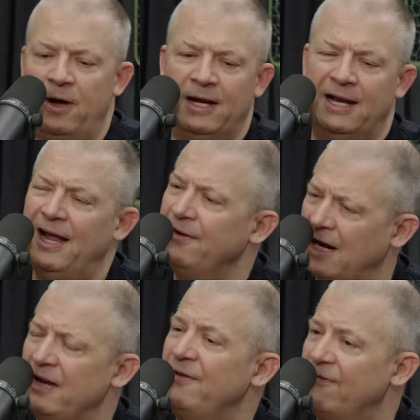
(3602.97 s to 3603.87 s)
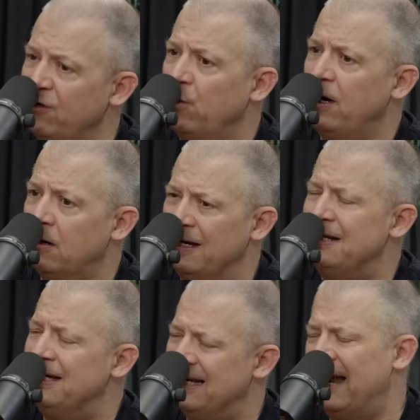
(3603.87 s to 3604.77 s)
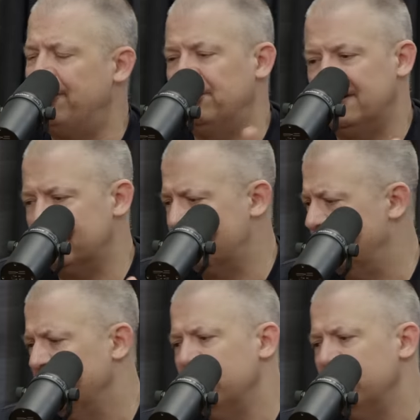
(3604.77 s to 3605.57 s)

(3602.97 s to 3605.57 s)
I got uh, kind of everywhere Indianapolis,